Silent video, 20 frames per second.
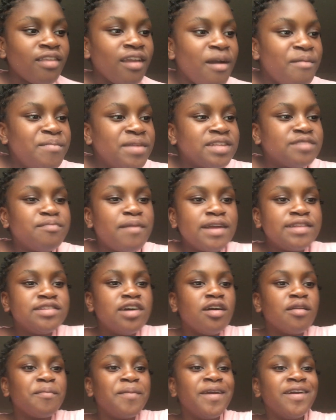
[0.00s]
I miss my
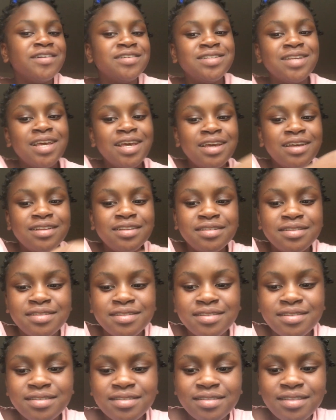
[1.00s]
tongue
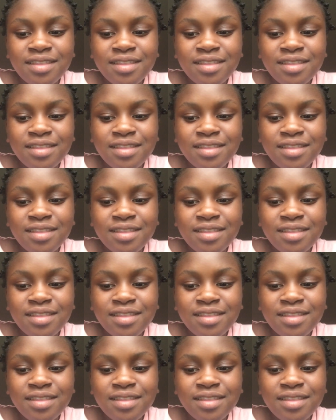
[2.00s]
piercings.